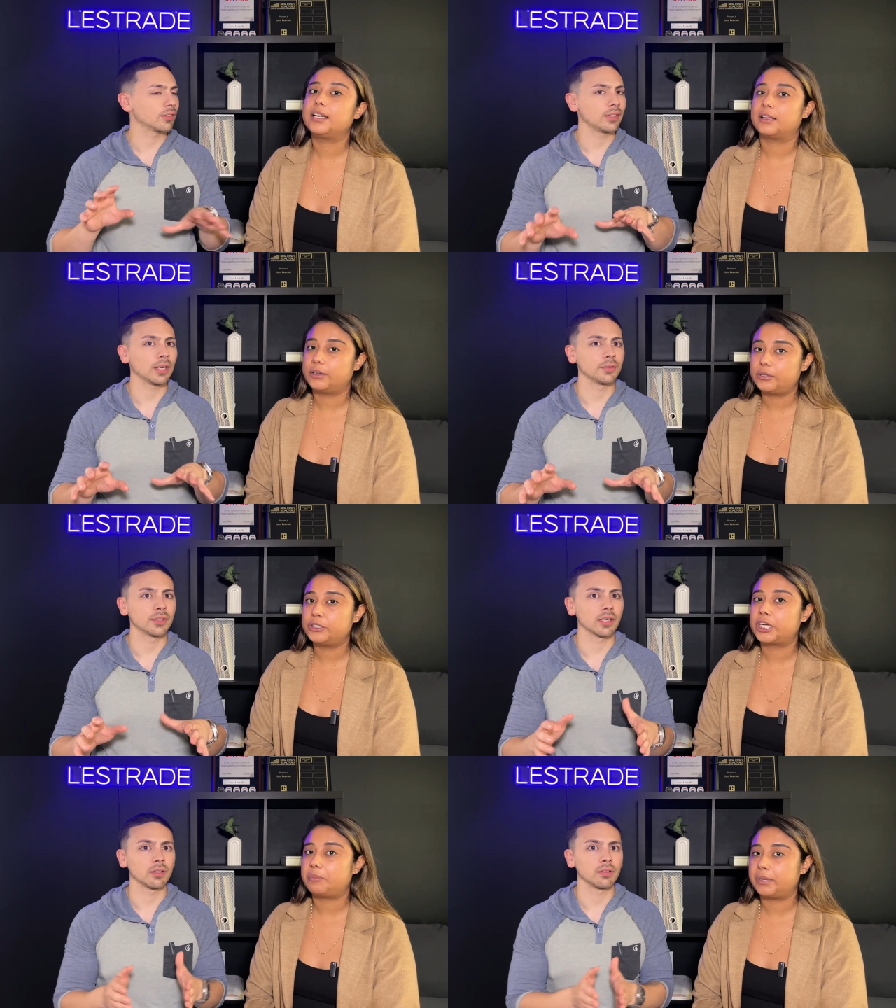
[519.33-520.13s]
Speaker 1: of yeah, a
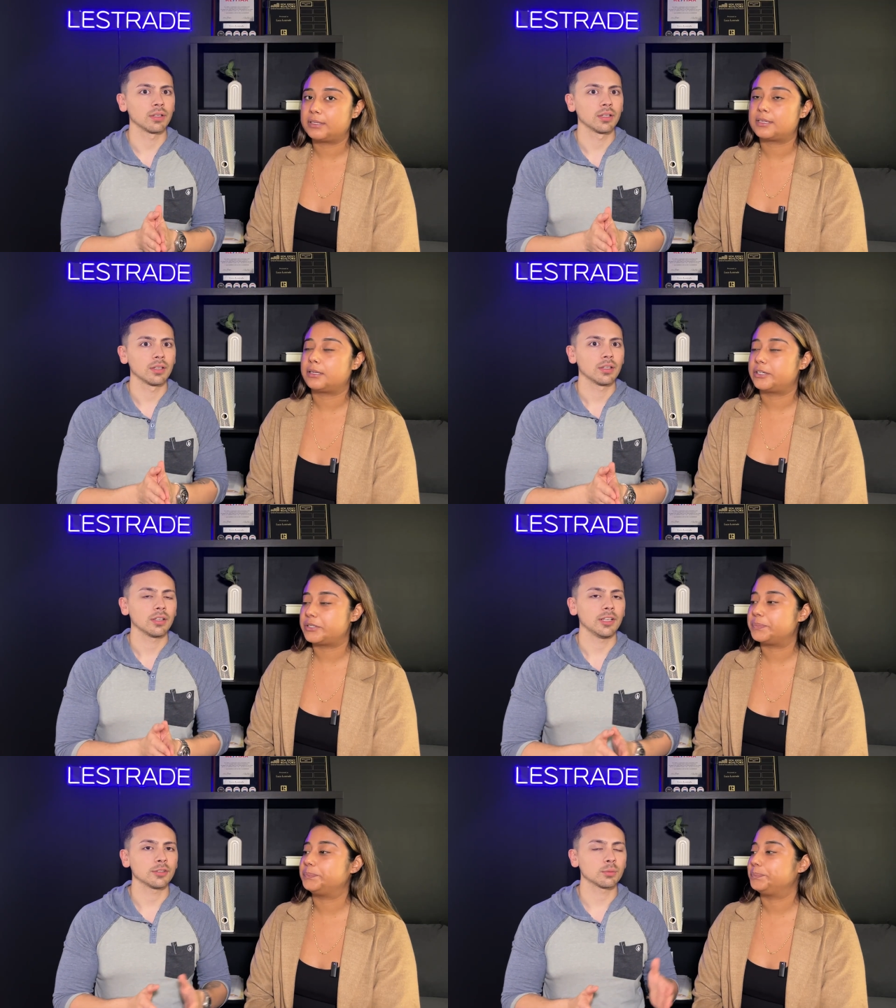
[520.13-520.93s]
downtown. Little
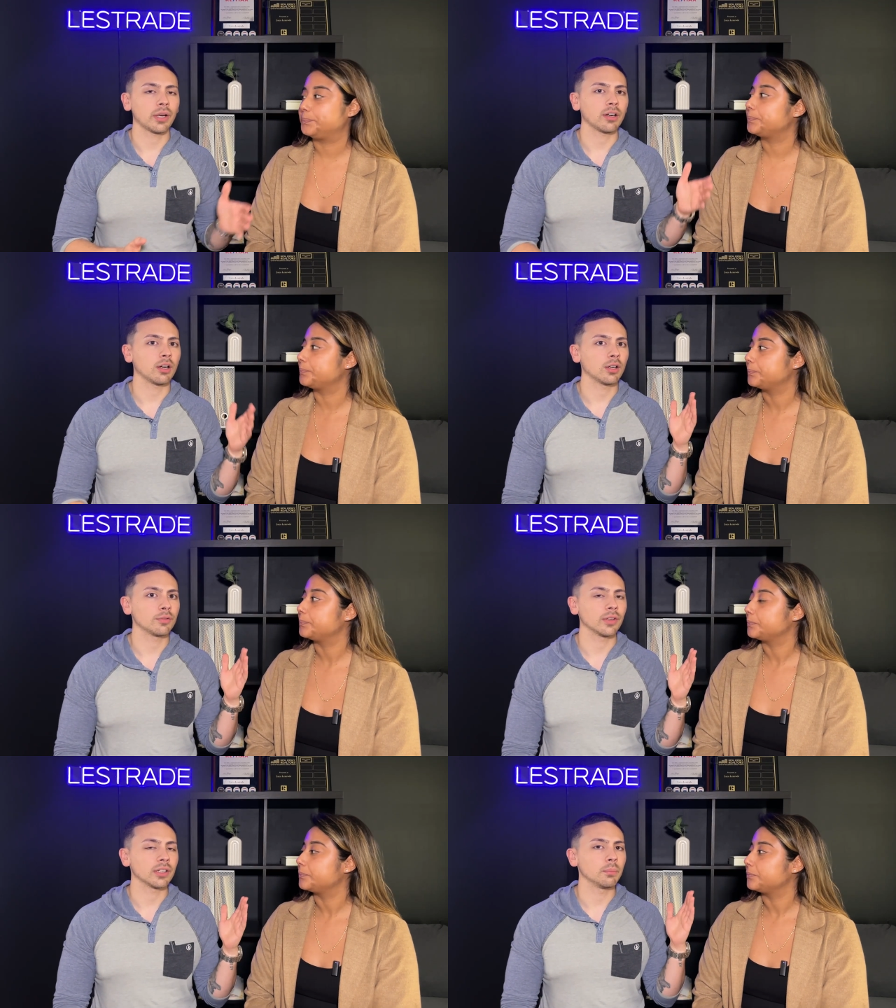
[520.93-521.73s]
It's right
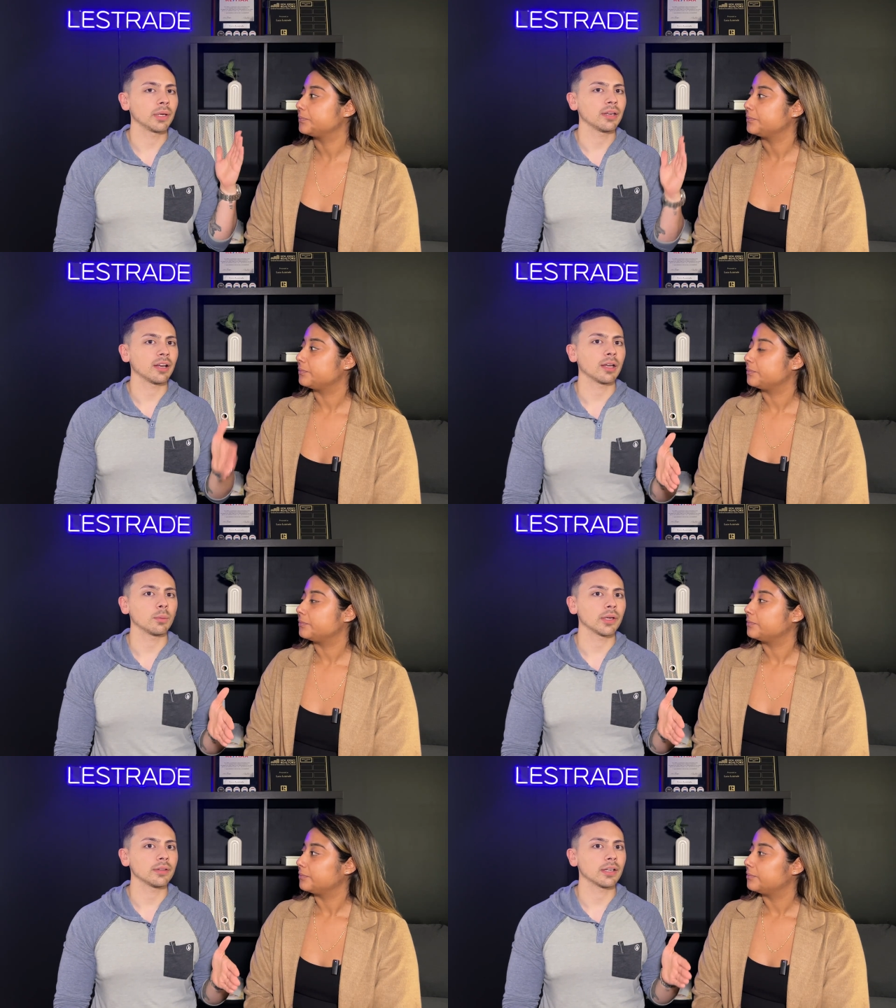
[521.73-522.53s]
off like a main
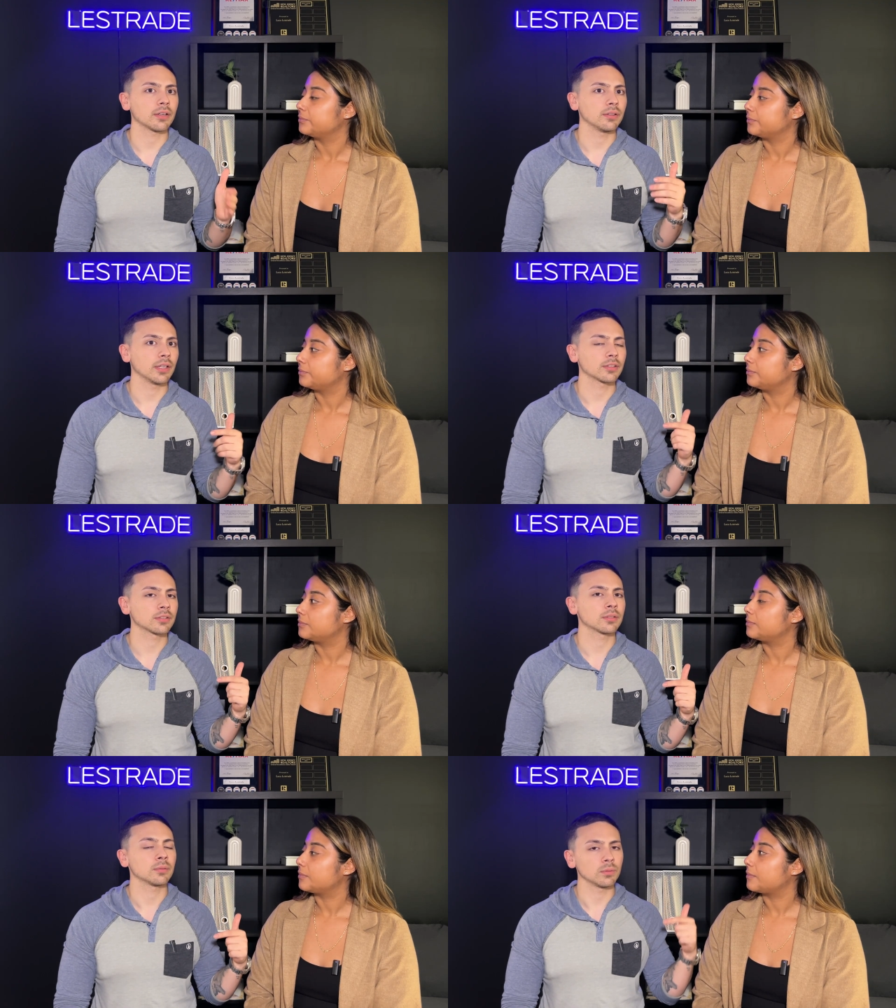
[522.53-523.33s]
highway that
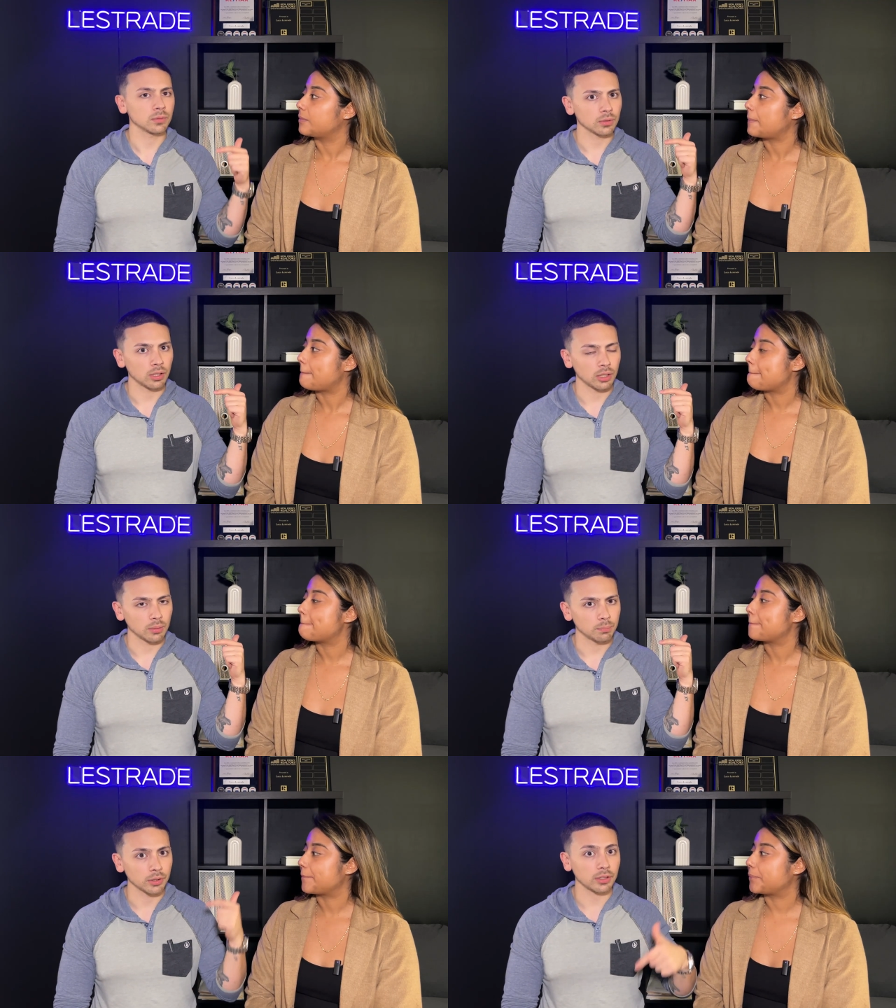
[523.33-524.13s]
connects
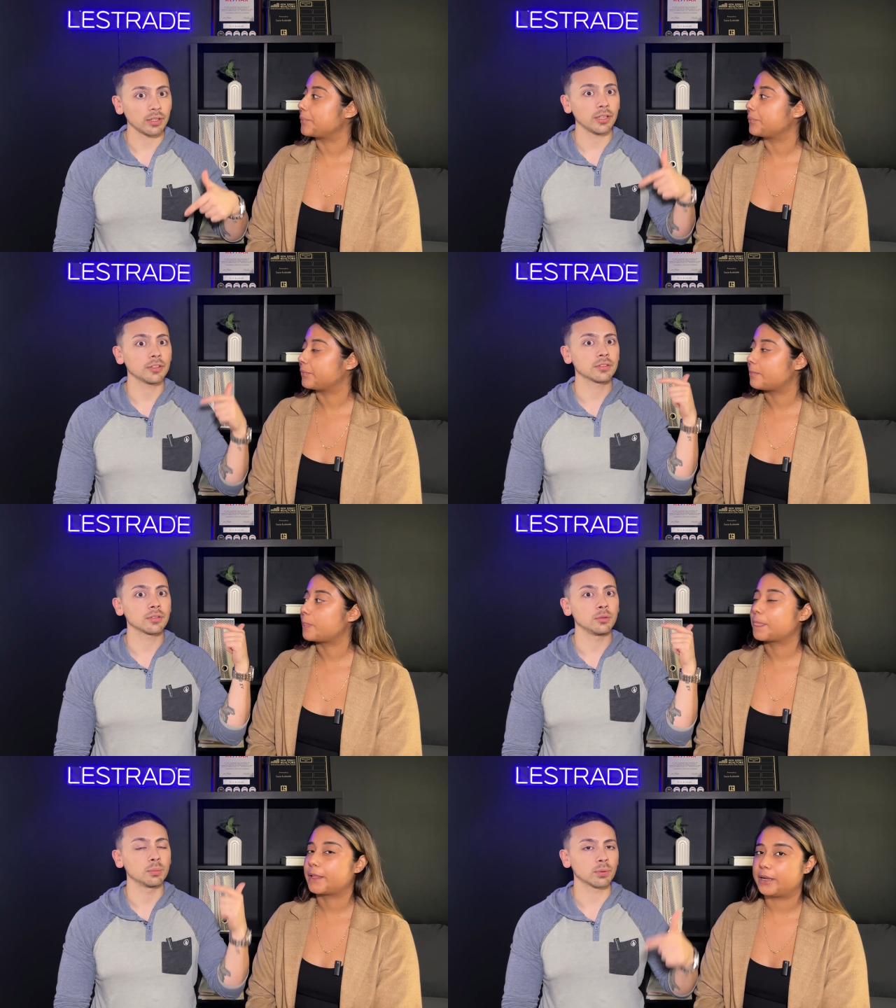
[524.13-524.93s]
uh, Berkeley Heights,
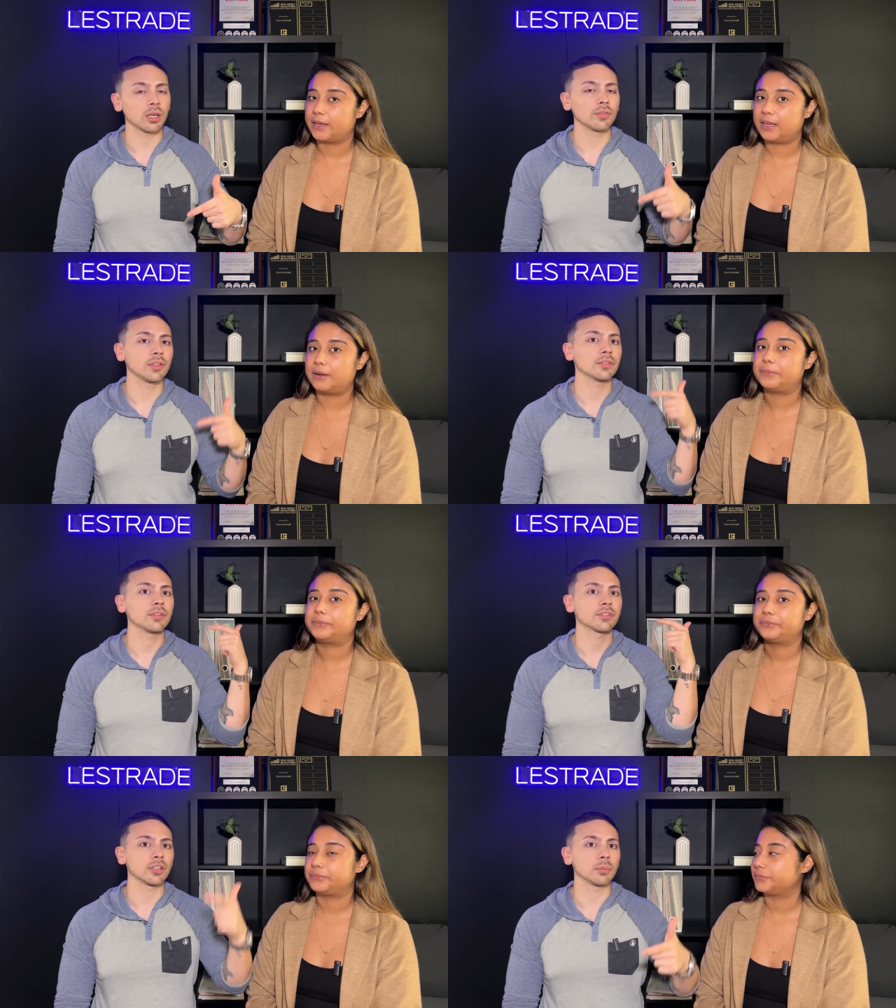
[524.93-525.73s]
New Providence, and
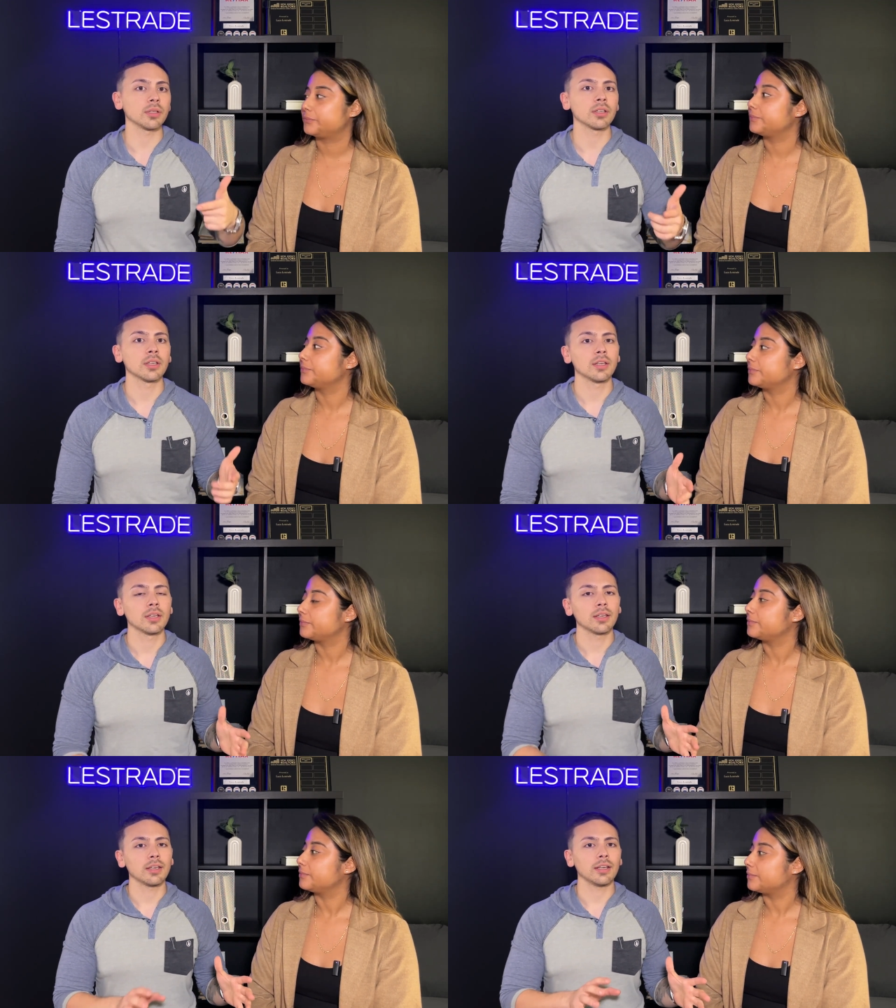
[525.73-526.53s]
Summit,
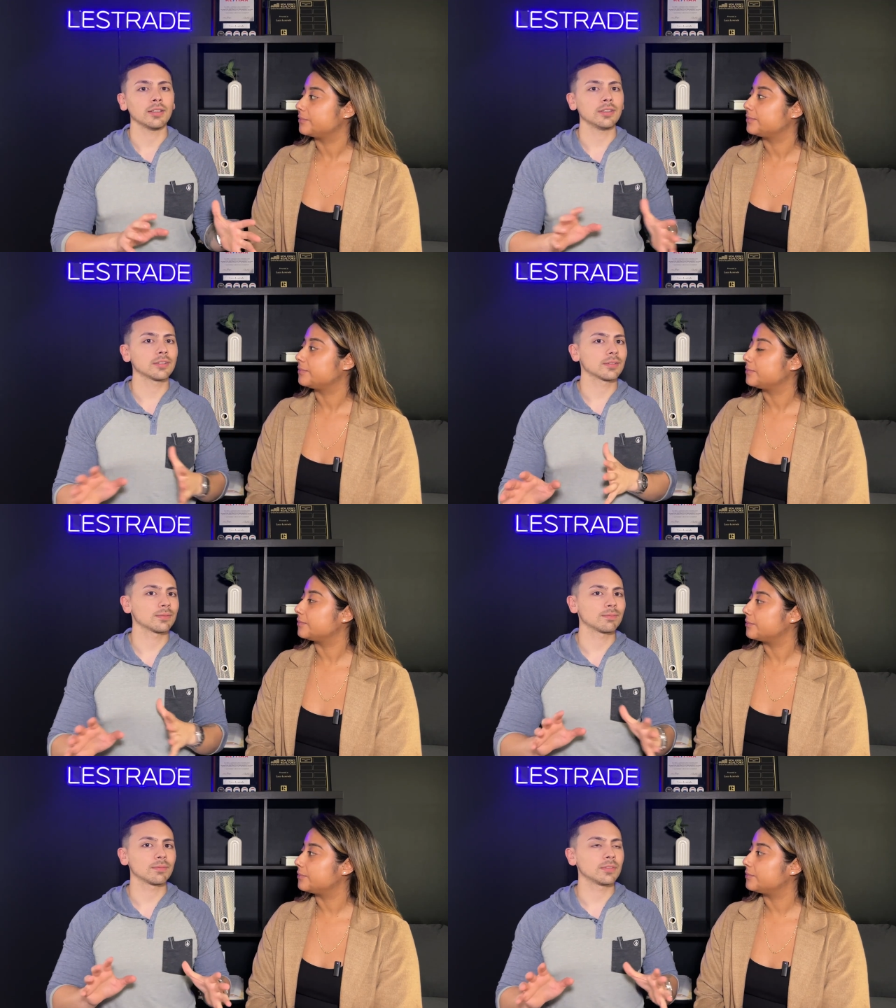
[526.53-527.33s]
and it's
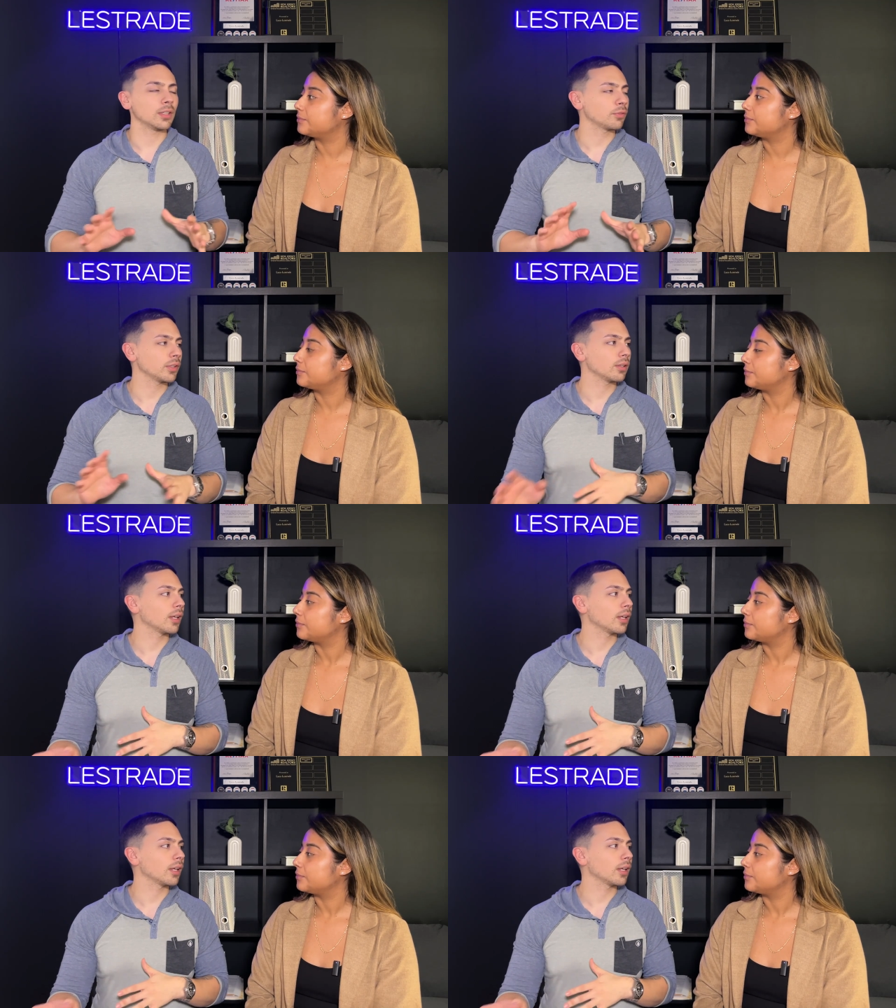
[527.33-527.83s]
definitely a